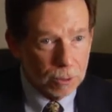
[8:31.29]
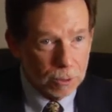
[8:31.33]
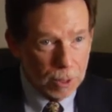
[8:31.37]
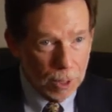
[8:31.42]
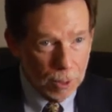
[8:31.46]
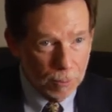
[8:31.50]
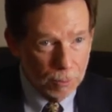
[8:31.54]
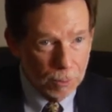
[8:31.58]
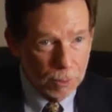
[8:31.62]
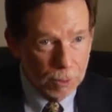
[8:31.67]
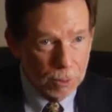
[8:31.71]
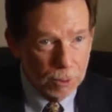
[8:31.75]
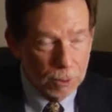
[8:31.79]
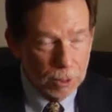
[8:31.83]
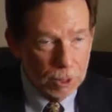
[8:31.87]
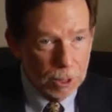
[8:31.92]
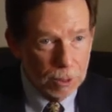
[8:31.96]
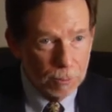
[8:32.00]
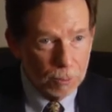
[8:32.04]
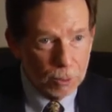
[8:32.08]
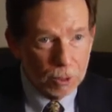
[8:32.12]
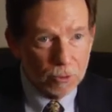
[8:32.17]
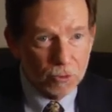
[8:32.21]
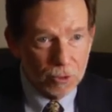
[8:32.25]
to them
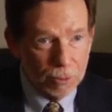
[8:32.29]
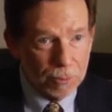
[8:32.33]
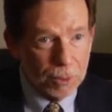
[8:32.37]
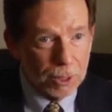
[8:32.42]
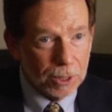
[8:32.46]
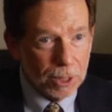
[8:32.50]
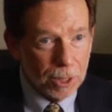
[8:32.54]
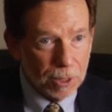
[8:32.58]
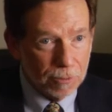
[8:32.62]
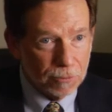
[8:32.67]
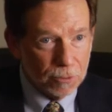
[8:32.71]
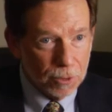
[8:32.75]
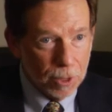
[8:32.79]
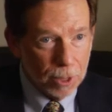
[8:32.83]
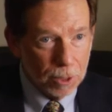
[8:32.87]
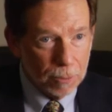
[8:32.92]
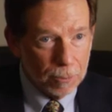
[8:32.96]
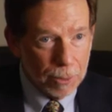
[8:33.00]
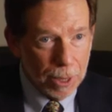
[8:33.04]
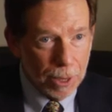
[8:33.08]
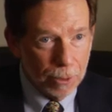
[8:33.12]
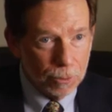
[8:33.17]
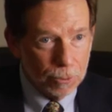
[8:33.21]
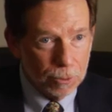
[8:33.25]
because they may not have thought
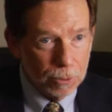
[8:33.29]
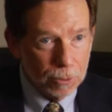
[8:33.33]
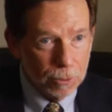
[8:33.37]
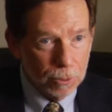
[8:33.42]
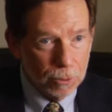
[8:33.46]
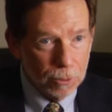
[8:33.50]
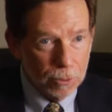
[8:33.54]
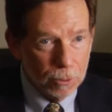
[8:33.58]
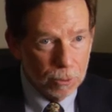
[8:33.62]
about it.